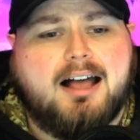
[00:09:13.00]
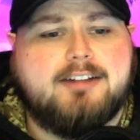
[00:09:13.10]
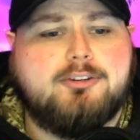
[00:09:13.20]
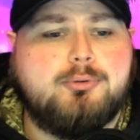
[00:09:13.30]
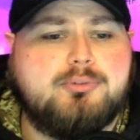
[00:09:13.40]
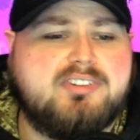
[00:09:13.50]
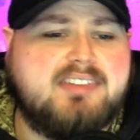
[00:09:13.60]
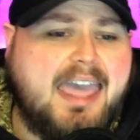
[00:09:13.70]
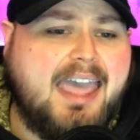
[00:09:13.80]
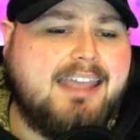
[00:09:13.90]
to
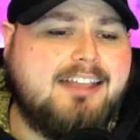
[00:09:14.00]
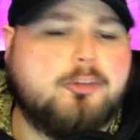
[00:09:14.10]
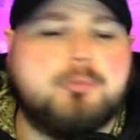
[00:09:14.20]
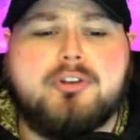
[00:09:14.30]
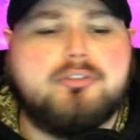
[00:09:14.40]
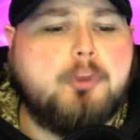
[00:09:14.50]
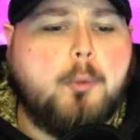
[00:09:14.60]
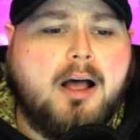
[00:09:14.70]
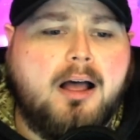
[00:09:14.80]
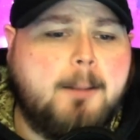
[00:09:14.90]
stay. There was also
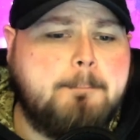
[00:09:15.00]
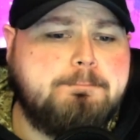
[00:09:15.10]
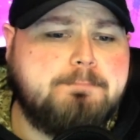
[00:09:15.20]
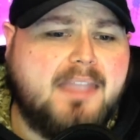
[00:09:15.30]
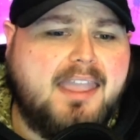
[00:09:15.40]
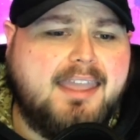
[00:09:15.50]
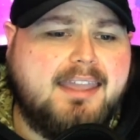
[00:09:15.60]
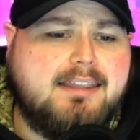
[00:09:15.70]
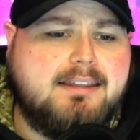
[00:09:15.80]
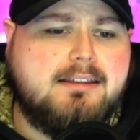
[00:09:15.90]

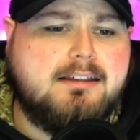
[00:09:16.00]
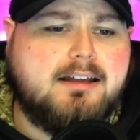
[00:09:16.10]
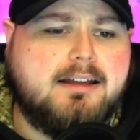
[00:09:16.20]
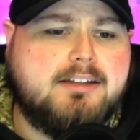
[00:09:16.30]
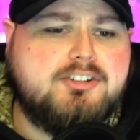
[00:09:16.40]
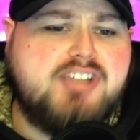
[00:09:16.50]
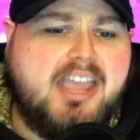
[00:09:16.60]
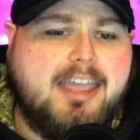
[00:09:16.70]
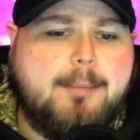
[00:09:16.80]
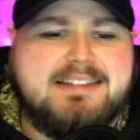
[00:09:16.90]
a
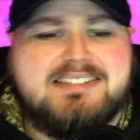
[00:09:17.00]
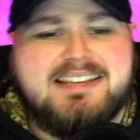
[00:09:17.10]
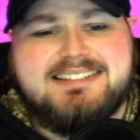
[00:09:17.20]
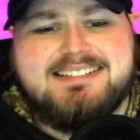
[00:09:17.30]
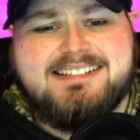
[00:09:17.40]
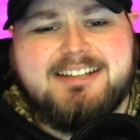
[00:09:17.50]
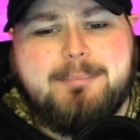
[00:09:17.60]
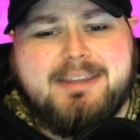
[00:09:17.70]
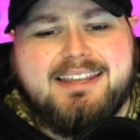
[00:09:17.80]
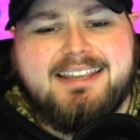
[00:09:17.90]
JM and Santina
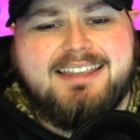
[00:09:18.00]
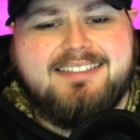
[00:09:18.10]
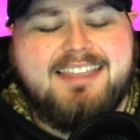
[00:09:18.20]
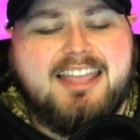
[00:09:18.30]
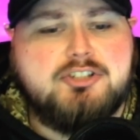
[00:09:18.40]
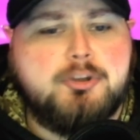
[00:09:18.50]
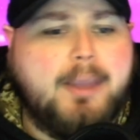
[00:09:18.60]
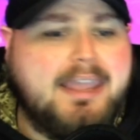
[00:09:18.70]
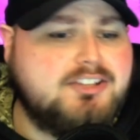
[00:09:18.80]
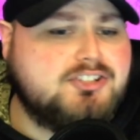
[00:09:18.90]
meeting in the
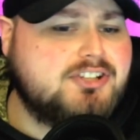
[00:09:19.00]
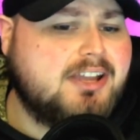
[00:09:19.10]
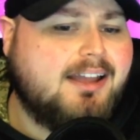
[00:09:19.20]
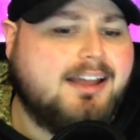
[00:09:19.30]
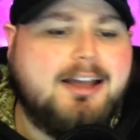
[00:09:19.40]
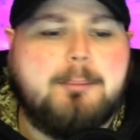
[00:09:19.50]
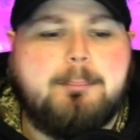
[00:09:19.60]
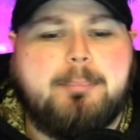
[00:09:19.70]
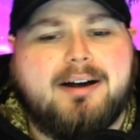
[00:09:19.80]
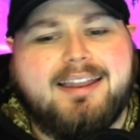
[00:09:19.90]
HOH,
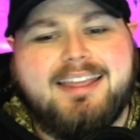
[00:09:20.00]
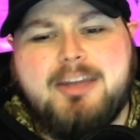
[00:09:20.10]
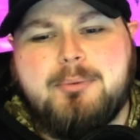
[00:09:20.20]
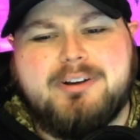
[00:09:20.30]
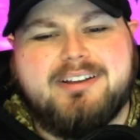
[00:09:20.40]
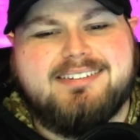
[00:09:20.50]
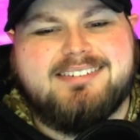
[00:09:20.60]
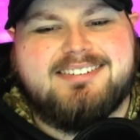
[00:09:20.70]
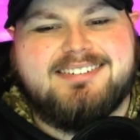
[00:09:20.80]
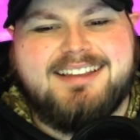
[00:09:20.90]
but it
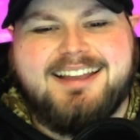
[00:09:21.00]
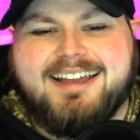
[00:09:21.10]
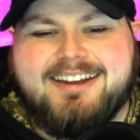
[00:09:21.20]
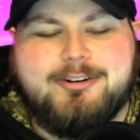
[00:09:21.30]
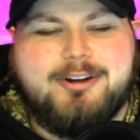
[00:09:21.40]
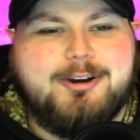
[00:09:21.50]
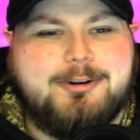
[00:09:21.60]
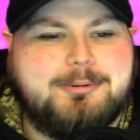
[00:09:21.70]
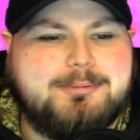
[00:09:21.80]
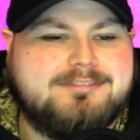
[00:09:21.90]
was, I don't
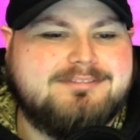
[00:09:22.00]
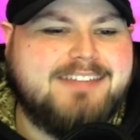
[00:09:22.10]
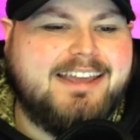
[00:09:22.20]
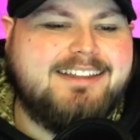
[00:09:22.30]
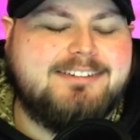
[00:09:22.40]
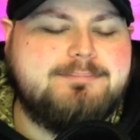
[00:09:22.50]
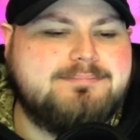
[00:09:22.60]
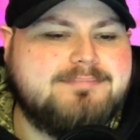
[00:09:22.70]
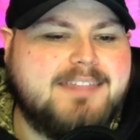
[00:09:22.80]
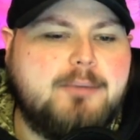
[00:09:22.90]
know.
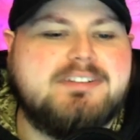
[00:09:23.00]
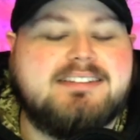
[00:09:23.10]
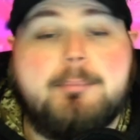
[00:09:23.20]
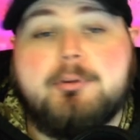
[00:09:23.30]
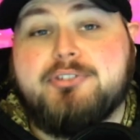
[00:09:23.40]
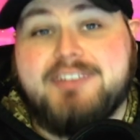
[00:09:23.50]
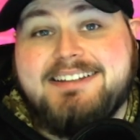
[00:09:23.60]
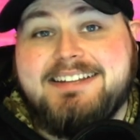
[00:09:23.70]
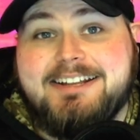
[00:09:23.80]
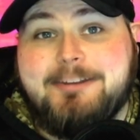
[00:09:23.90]
It was a typical
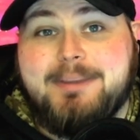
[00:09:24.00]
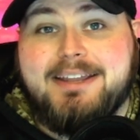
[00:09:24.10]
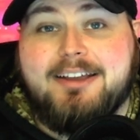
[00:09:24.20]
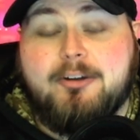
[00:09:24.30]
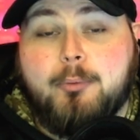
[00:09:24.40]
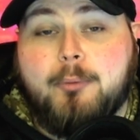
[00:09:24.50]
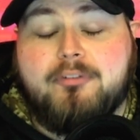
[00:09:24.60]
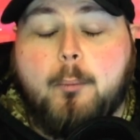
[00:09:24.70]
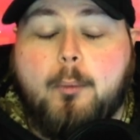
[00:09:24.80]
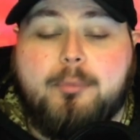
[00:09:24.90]
Santina meeting
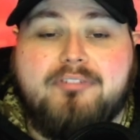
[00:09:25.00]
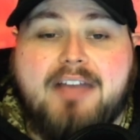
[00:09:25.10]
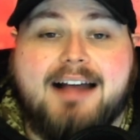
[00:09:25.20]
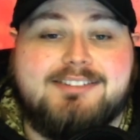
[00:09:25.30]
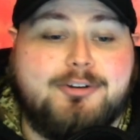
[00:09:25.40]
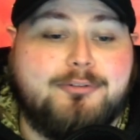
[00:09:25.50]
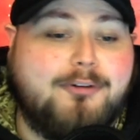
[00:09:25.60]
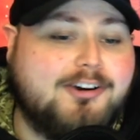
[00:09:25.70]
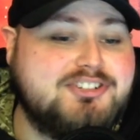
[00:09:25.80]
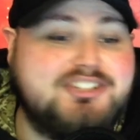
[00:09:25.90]
from what we've gotten so
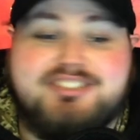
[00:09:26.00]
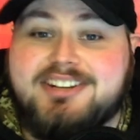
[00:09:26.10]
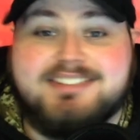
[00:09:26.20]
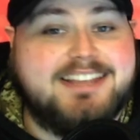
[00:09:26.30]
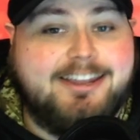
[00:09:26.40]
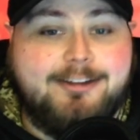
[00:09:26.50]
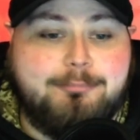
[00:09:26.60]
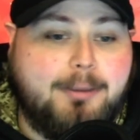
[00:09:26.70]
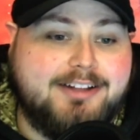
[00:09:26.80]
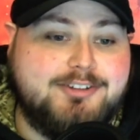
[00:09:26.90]
far. She doesn't give
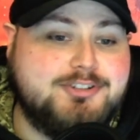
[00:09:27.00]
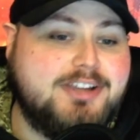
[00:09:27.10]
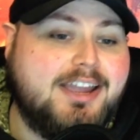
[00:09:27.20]
much.